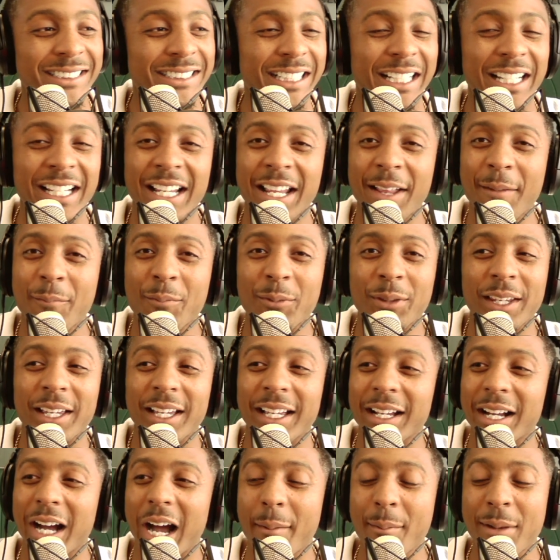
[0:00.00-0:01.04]
I'm
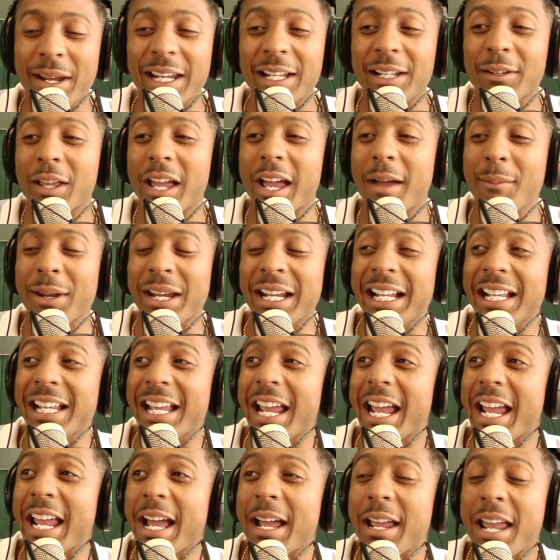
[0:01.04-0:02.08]
trying
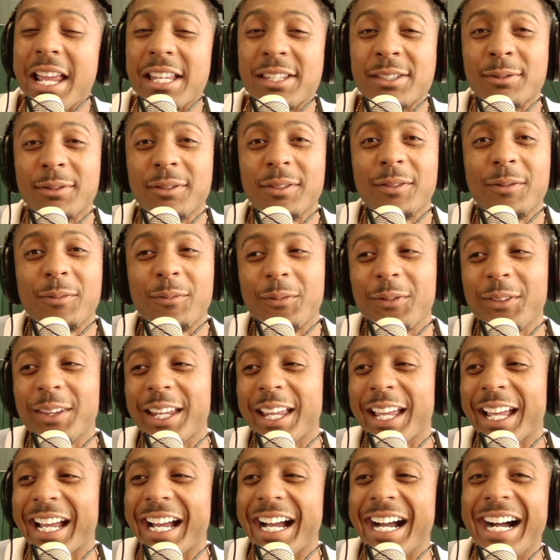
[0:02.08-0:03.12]
to not to
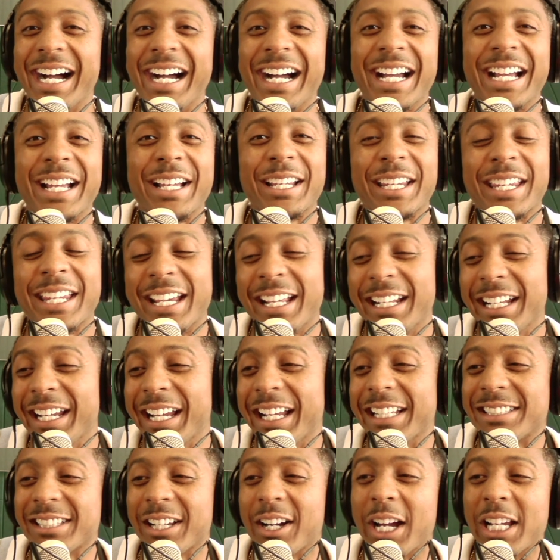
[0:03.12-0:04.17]
remember it. Kenny,
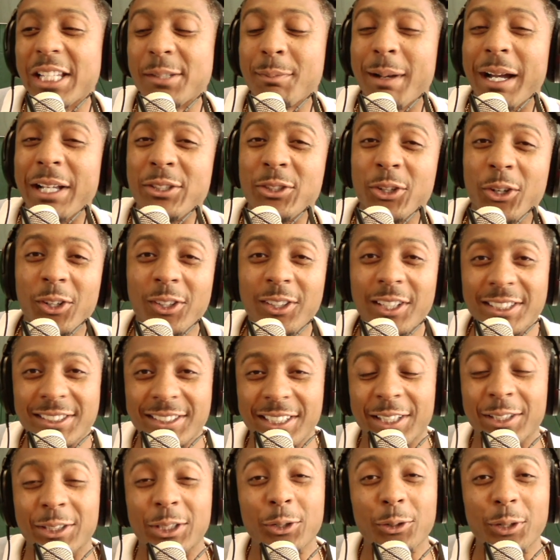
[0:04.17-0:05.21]
it's my
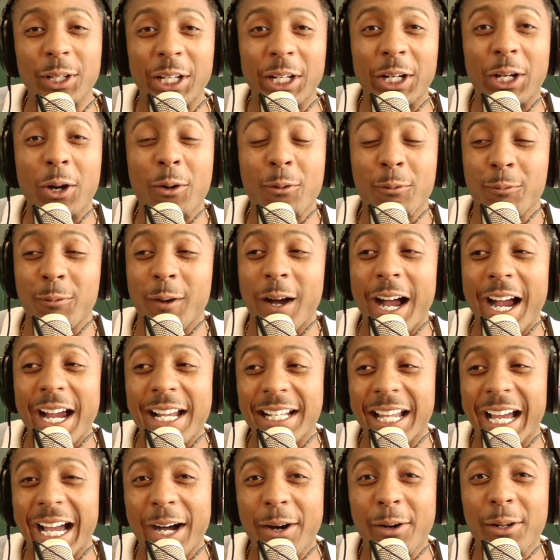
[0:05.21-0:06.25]
journalistic duty to go find
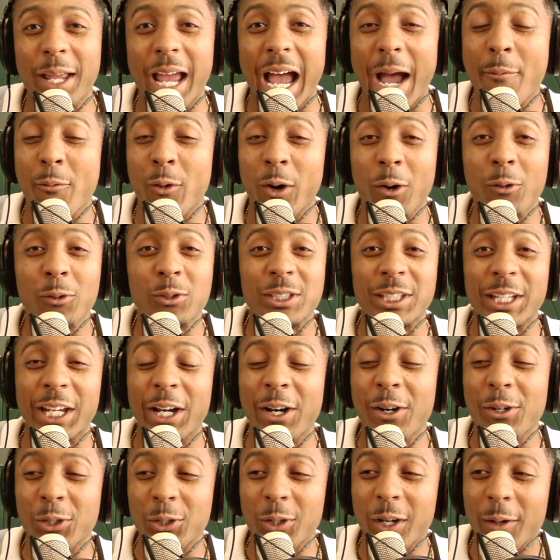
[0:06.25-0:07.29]
out. I won't
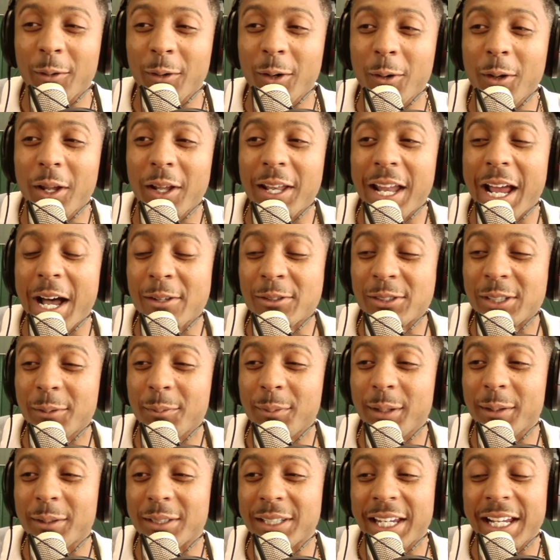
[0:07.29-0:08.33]
tell you. I won't announce it.
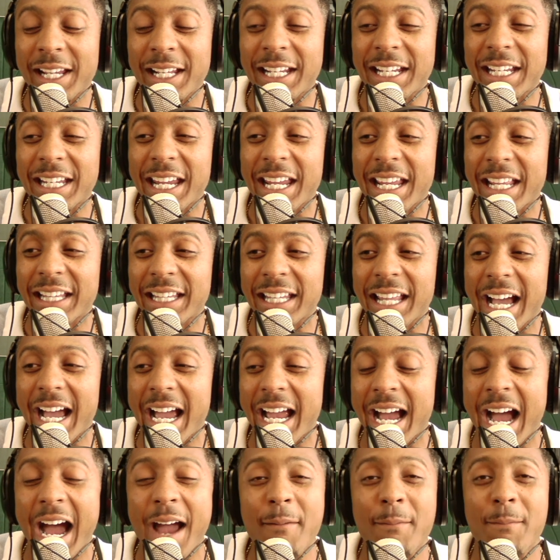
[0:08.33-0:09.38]
But Kenny,
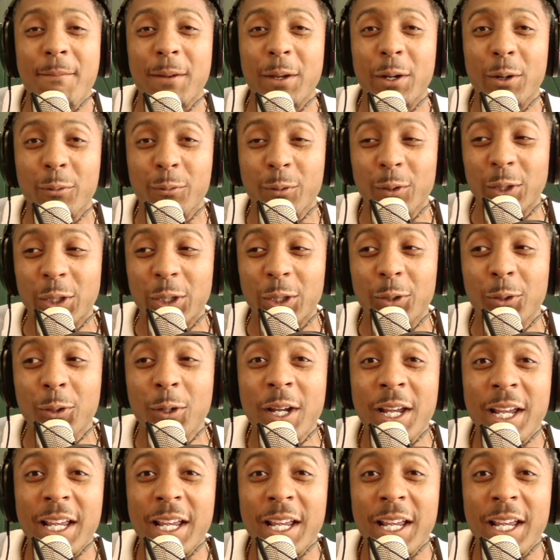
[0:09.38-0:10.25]
I feel for you.